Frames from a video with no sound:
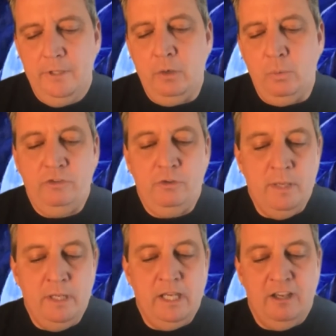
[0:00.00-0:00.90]
you know what does
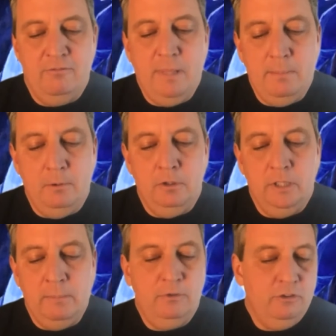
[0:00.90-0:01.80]
it mean to have
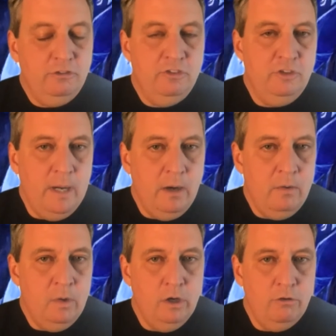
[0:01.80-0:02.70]
people in positions of
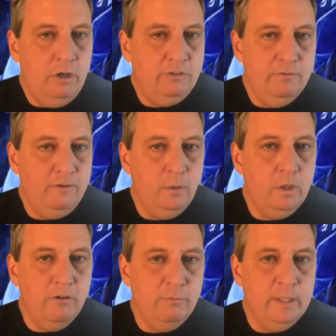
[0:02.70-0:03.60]
power across the federal
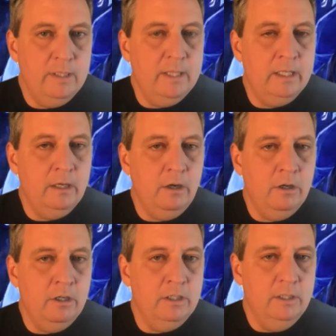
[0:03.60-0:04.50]
government that
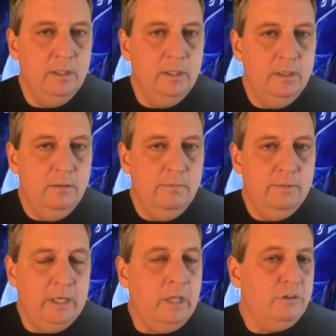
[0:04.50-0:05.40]
are
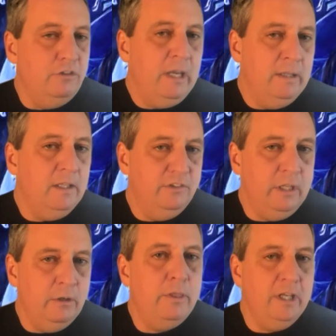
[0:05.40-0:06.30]
that understand this
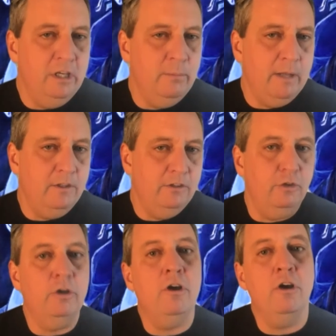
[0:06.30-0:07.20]
and are thinking about
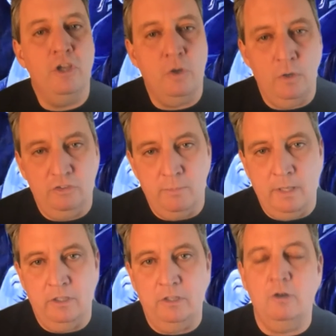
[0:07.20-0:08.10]
this or are curious
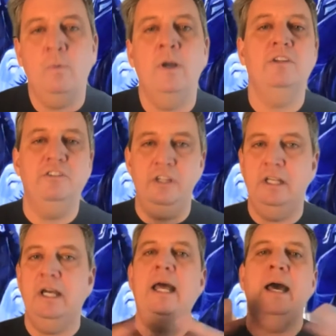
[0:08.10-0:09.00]
about it or want to
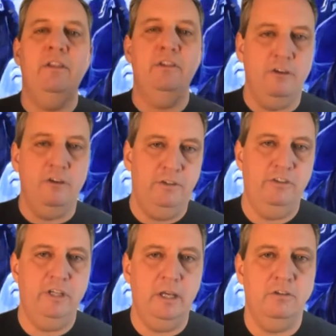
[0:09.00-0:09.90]
see kind of how this all
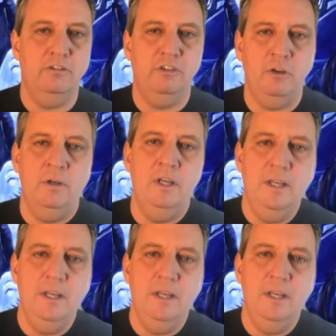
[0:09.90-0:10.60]
fits together. So,